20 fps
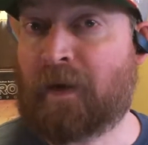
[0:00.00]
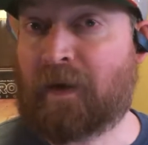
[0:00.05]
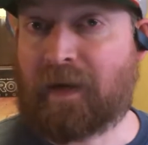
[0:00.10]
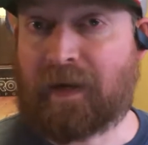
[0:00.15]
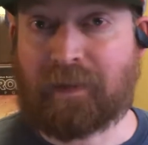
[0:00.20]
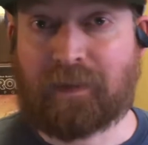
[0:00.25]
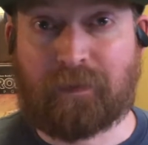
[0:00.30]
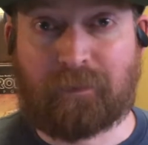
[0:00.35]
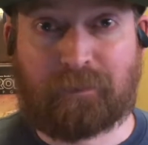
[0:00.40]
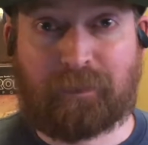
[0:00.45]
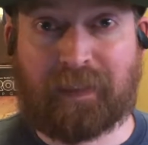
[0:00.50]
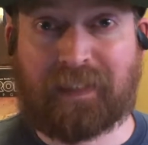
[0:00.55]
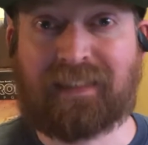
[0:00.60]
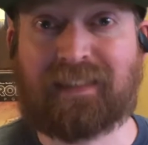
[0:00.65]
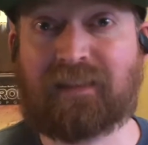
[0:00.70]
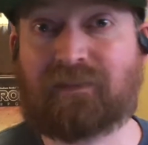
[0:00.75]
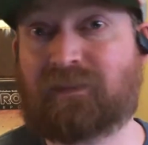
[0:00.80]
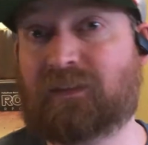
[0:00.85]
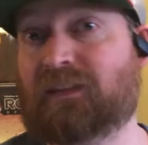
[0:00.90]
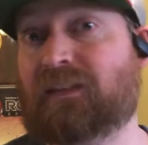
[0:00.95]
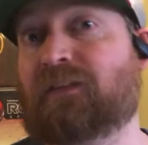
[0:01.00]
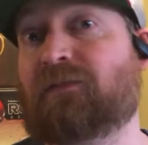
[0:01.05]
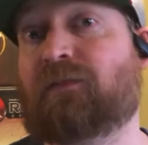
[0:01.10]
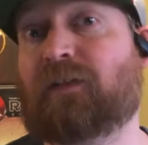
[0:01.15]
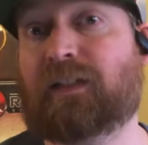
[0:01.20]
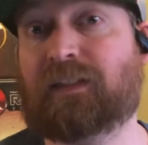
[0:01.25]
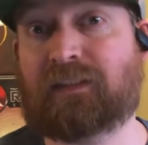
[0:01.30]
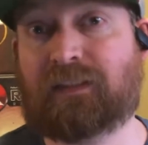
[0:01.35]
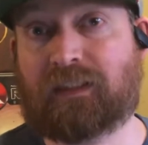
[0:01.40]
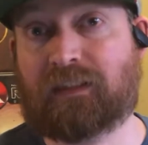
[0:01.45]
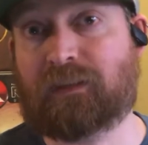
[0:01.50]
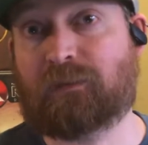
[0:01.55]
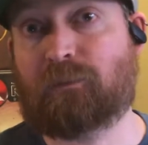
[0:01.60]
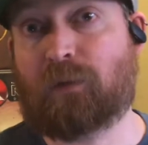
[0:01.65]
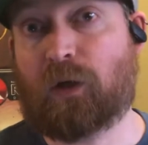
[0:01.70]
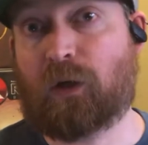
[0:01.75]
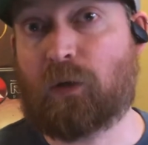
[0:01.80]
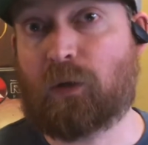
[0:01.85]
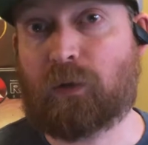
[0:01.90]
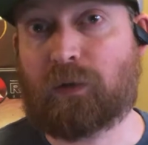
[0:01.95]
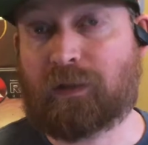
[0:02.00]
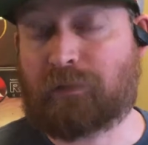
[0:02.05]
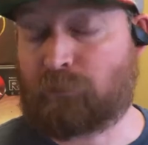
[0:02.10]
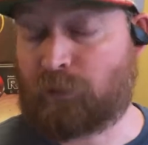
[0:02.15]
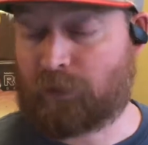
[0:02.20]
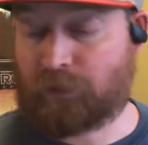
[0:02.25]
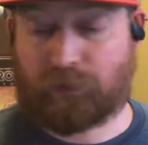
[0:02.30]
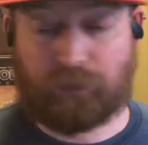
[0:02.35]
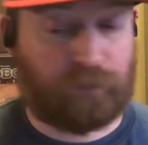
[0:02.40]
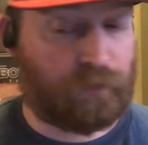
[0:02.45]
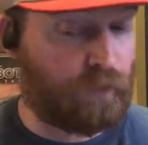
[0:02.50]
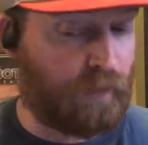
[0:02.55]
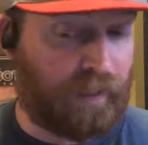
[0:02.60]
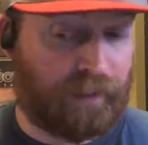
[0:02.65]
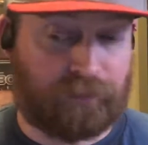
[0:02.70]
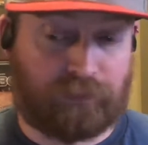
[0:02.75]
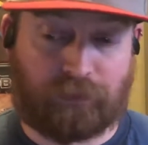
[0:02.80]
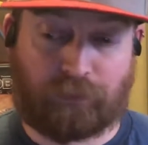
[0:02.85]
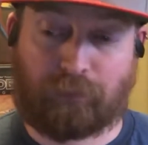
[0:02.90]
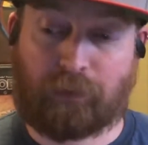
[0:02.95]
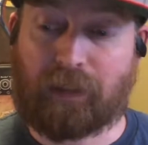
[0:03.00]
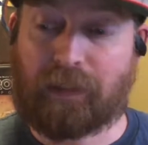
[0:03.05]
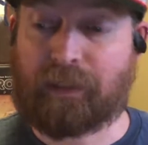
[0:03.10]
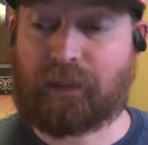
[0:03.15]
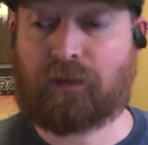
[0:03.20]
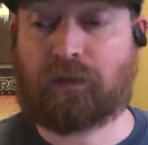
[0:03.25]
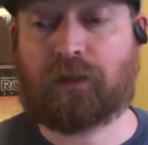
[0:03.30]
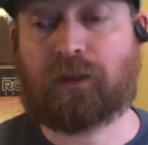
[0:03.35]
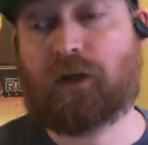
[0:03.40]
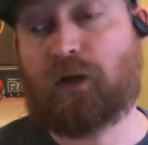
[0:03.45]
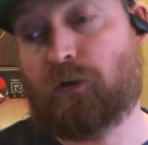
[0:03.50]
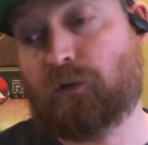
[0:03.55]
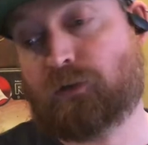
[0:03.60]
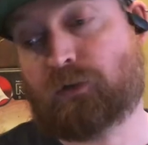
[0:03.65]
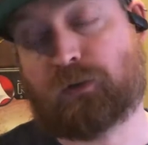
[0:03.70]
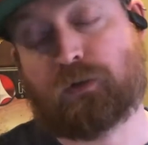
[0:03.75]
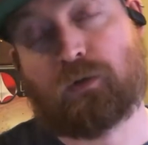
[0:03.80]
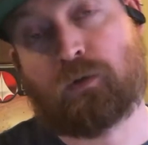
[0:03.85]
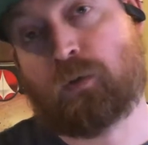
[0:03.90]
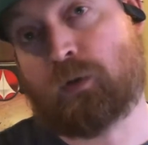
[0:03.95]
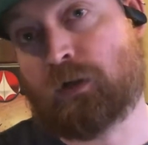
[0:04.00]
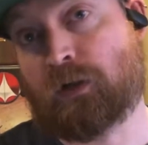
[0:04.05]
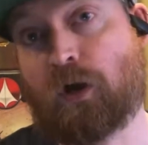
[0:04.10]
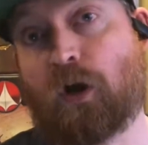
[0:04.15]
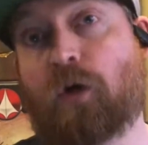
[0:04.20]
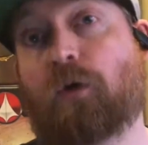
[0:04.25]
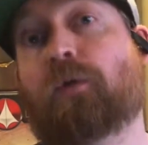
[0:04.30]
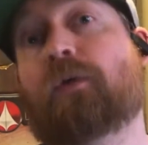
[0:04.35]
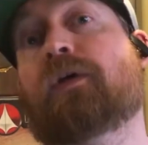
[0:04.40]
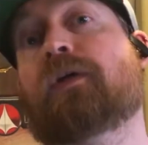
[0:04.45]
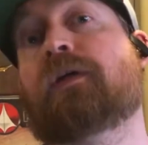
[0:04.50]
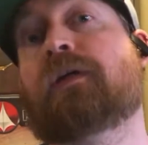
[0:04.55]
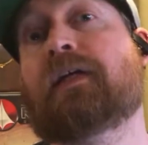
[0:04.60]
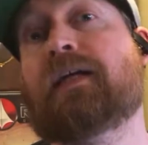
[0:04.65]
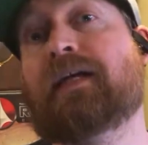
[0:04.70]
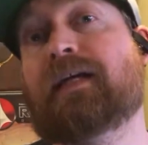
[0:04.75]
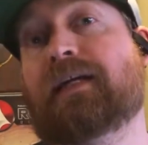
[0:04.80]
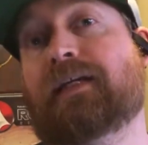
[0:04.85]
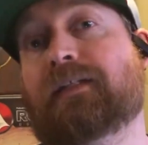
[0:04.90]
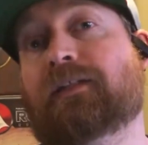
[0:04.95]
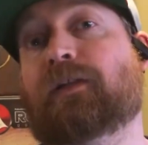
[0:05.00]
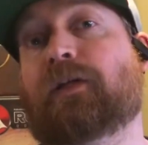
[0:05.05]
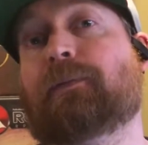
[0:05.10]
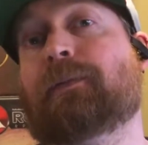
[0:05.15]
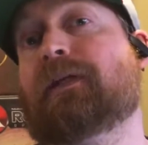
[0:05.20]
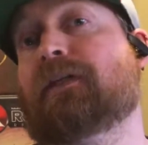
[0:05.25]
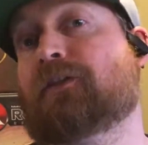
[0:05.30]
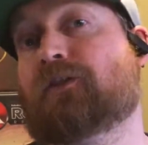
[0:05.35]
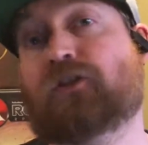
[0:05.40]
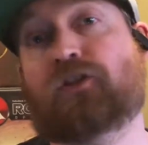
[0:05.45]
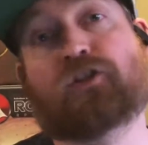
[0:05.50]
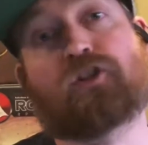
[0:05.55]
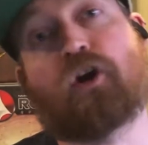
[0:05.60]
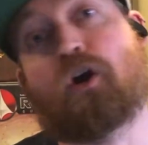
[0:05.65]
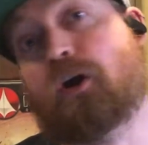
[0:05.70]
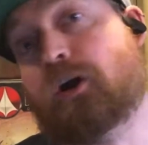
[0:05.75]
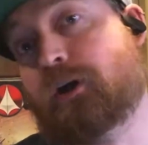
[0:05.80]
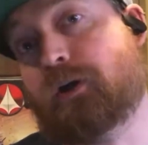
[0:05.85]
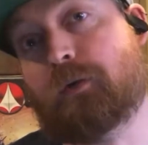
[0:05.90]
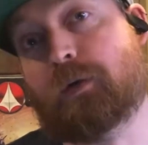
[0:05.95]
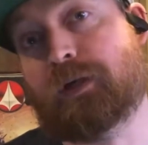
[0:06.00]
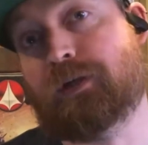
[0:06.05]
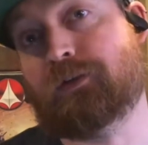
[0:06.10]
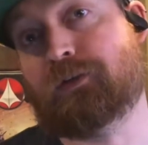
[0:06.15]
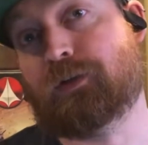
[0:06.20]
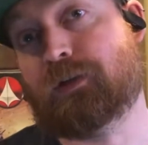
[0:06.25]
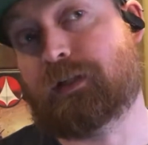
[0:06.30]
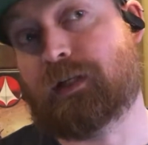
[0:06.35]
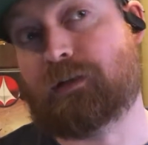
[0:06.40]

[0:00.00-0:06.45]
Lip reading: And the big difference in franchise mode, whether you're as a player, a coach, or an owner, is going to be the scenario engine.